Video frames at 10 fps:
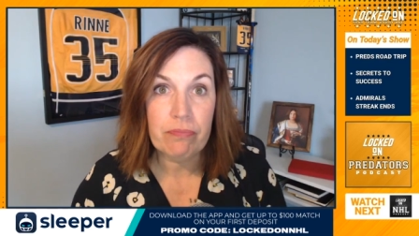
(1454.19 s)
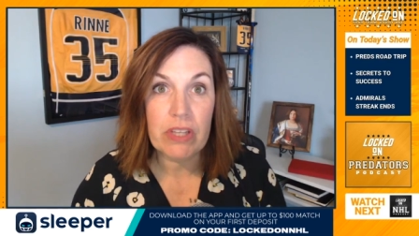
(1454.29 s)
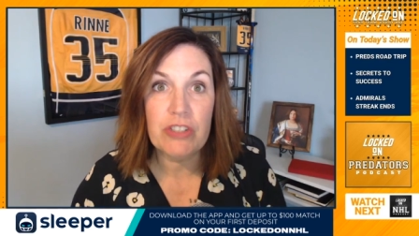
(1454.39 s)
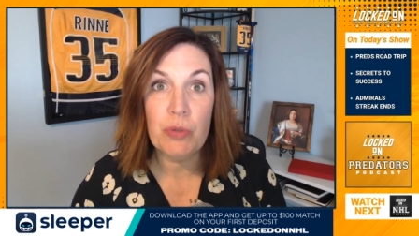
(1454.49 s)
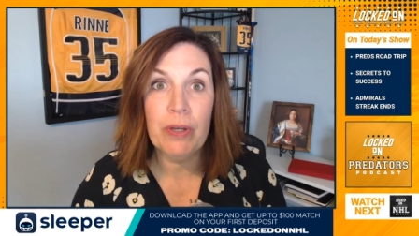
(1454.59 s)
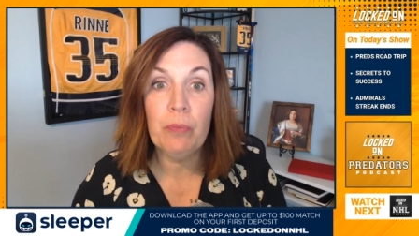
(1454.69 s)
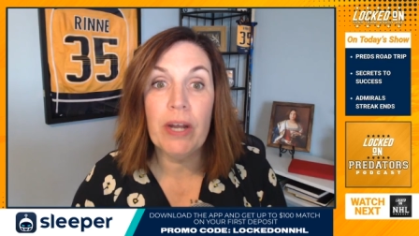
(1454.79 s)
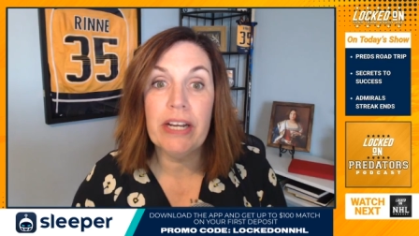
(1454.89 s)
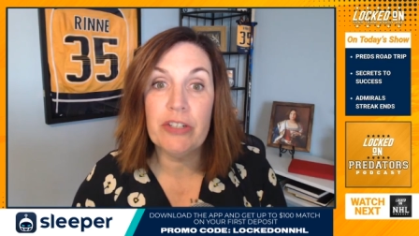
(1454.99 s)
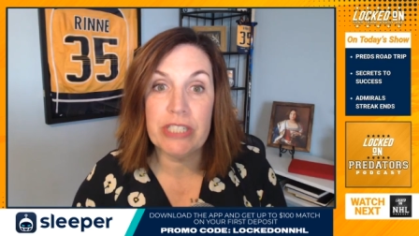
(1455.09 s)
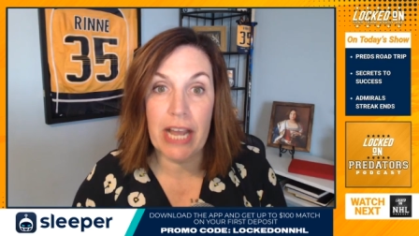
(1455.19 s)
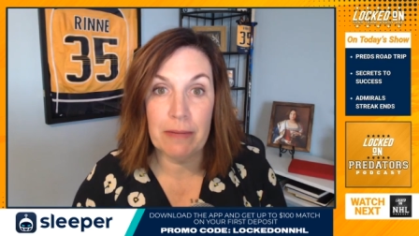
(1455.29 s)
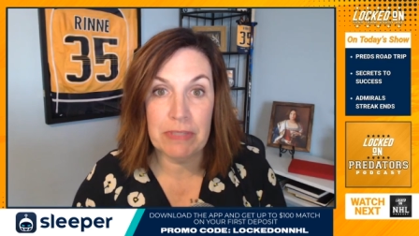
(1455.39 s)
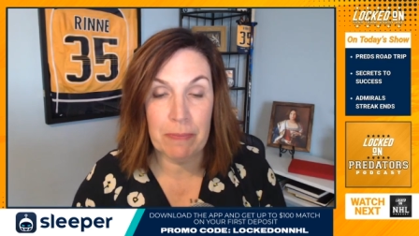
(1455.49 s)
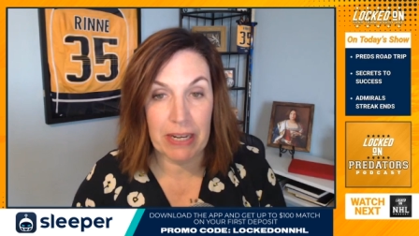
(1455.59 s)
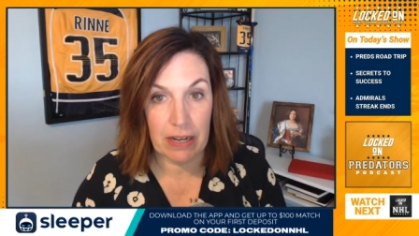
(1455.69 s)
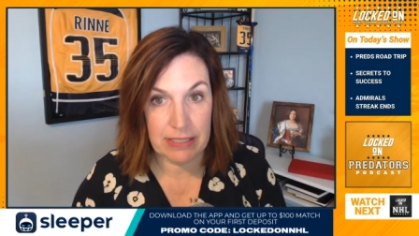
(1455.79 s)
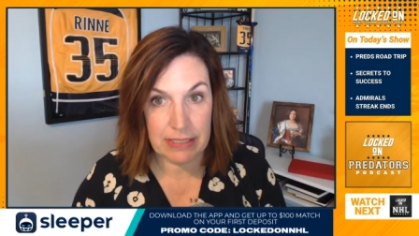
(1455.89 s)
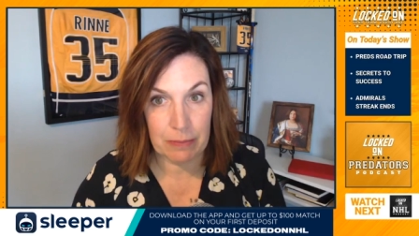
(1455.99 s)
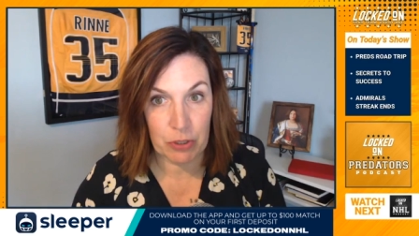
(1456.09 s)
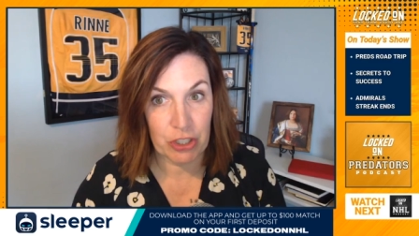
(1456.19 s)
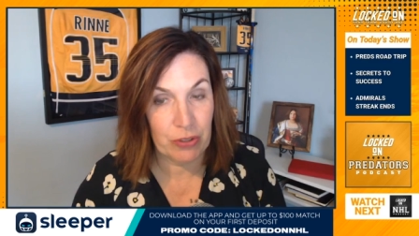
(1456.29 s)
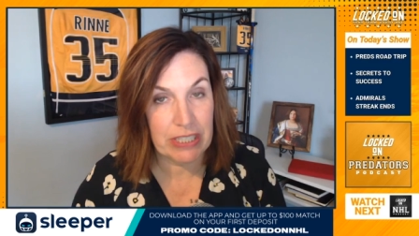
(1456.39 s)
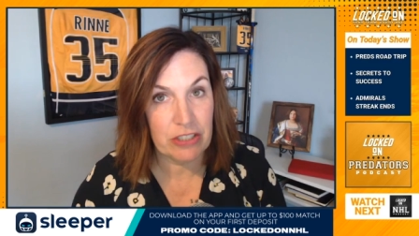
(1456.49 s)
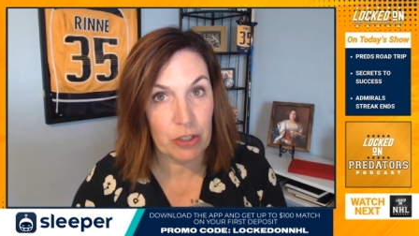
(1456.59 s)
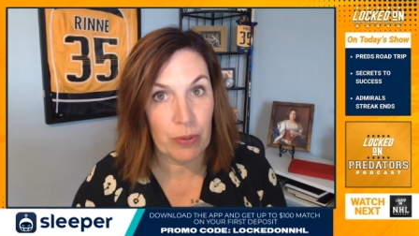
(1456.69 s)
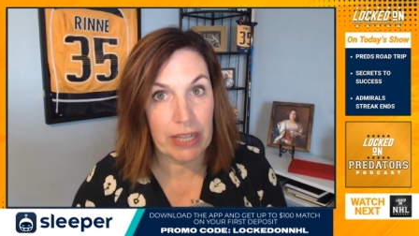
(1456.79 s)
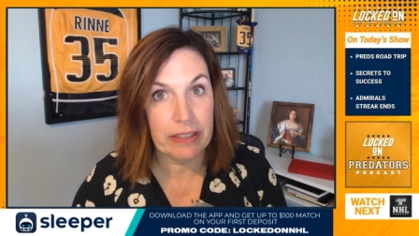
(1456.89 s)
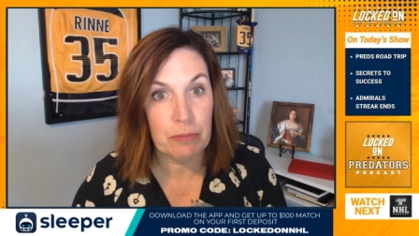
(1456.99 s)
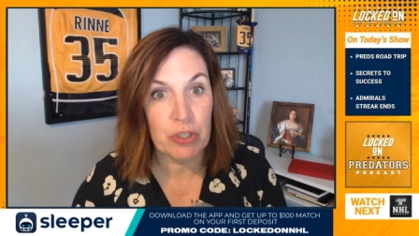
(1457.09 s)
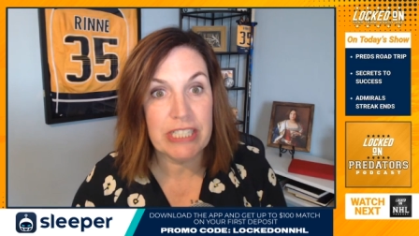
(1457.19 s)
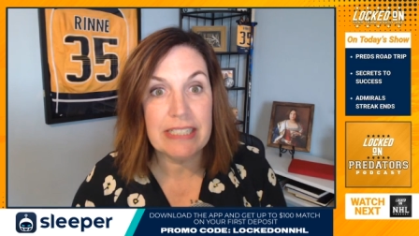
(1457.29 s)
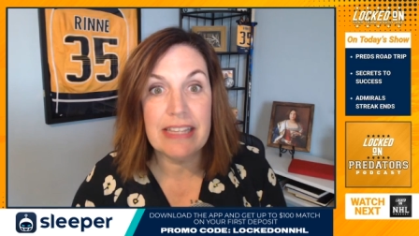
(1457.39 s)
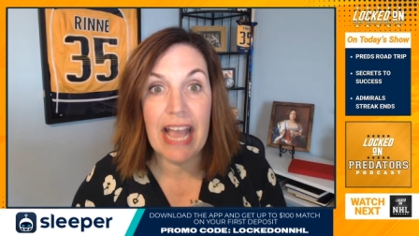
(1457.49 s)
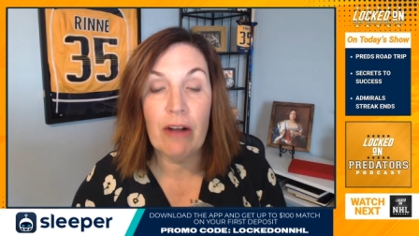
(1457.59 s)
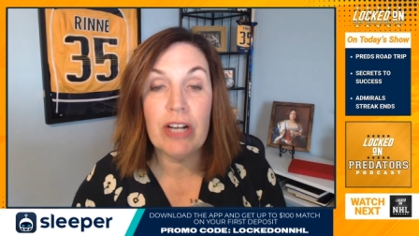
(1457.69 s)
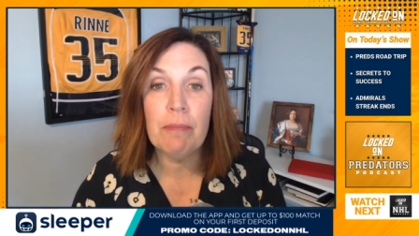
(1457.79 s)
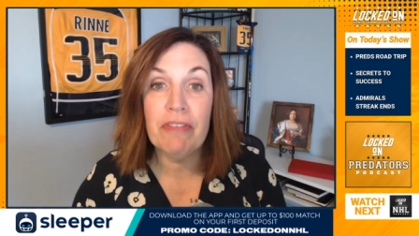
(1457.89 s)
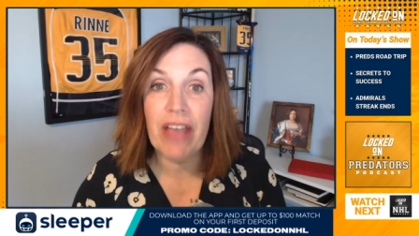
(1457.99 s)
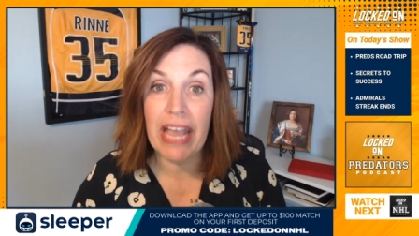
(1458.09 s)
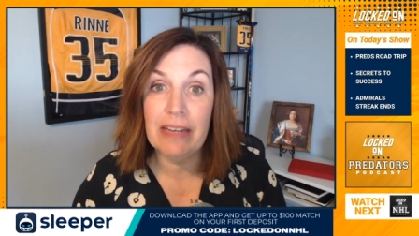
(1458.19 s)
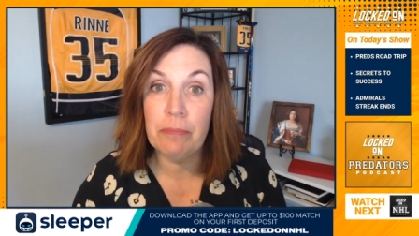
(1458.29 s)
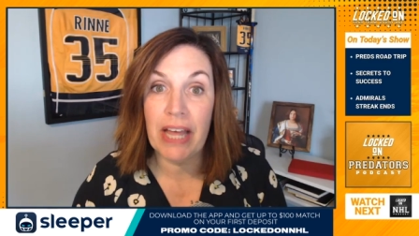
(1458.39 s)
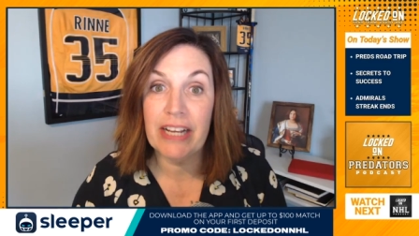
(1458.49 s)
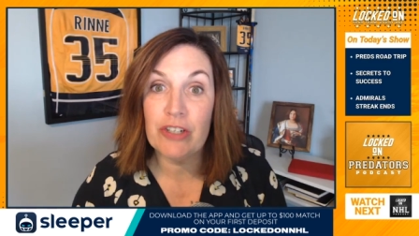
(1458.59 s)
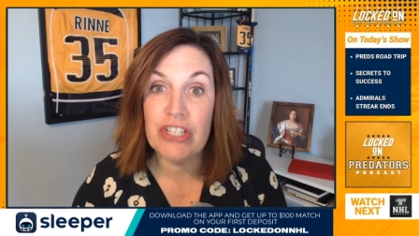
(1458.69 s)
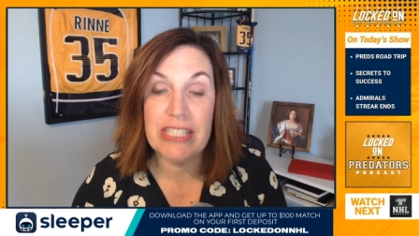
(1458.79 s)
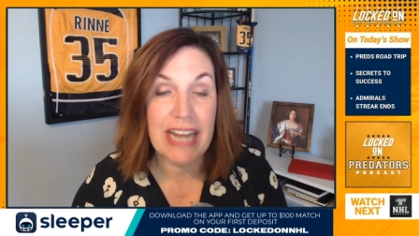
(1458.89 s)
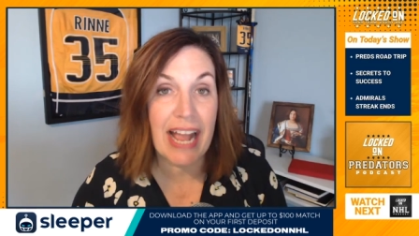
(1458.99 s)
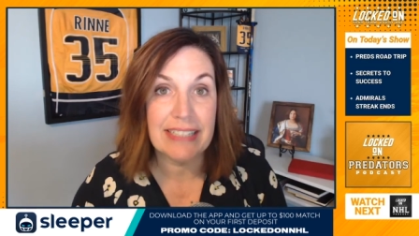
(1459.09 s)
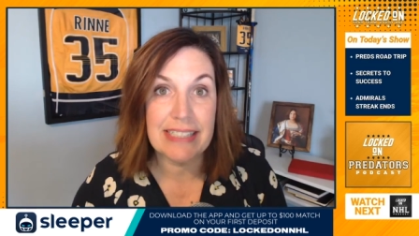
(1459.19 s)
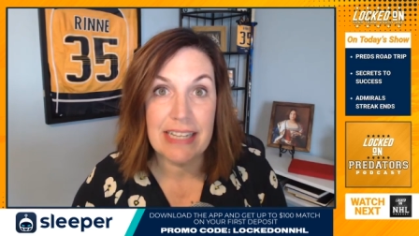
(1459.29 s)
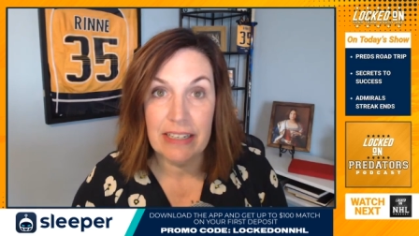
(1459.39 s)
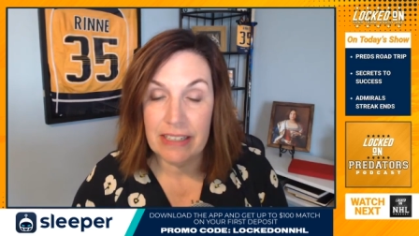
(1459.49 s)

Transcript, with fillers: To win 100 times bet on Sleeper, you need to correctly predict the outcome of eight player stats.